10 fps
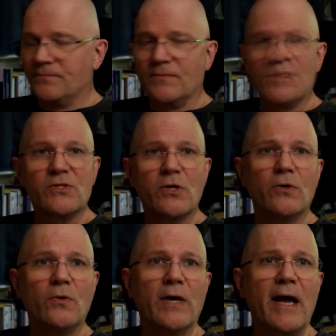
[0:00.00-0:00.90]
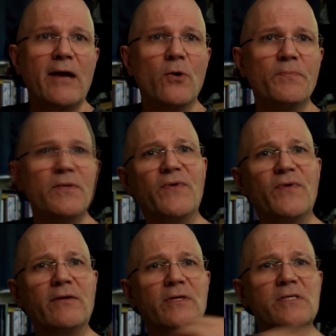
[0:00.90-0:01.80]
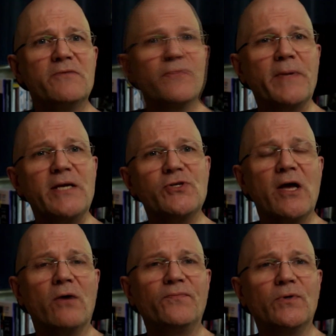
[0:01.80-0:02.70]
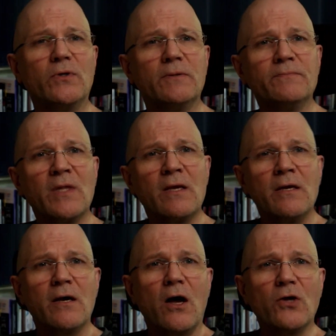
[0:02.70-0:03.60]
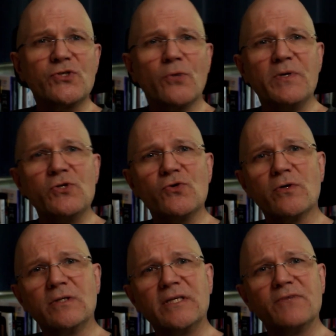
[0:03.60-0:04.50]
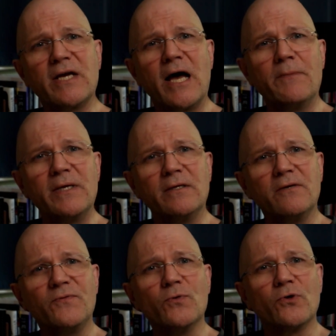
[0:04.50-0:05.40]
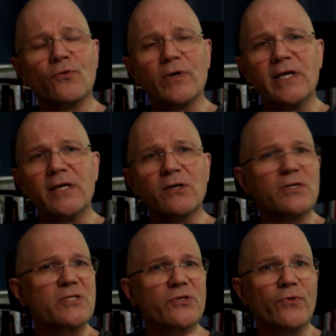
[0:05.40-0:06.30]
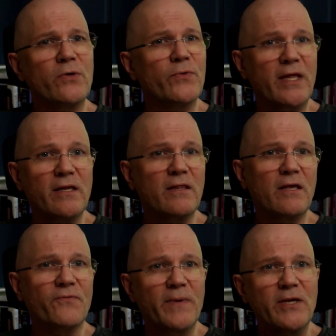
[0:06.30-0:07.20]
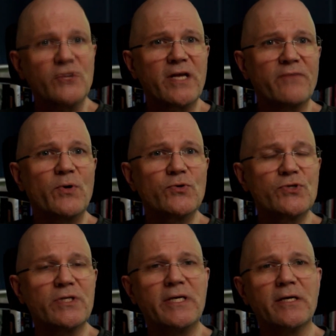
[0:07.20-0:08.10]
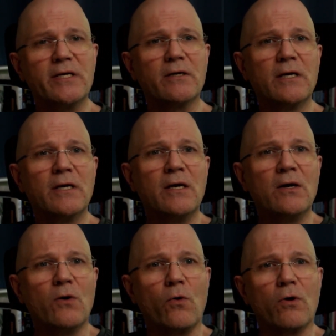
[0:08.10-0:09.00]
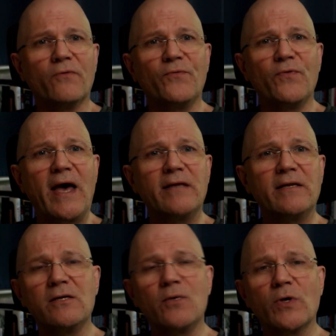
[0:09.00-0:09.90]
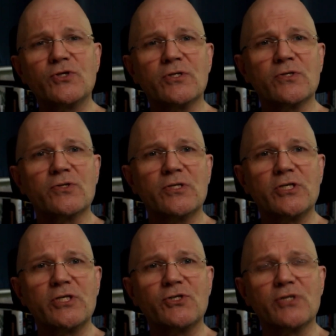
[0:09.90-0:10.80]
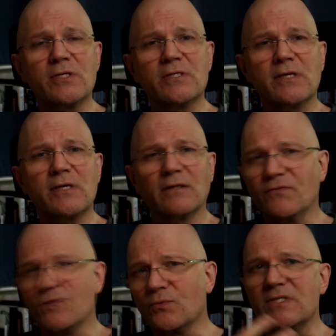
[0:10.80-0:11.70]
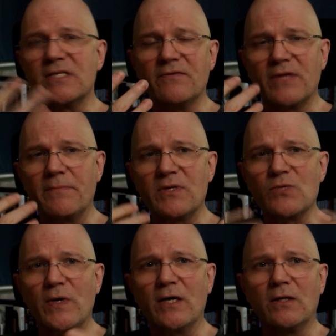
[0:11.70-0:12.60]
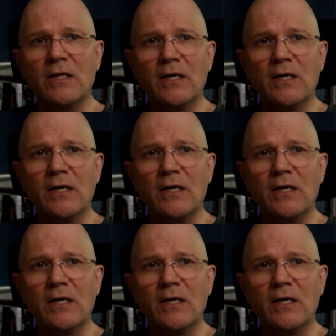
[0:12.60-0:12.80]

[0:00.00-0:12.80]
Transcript: So I hope that you found this information helpful. Also, be sure to leave a comment if you agree or disagree with any of the information I've posted here, or if you've had any questions or suggestions. I'd love to receive them as well.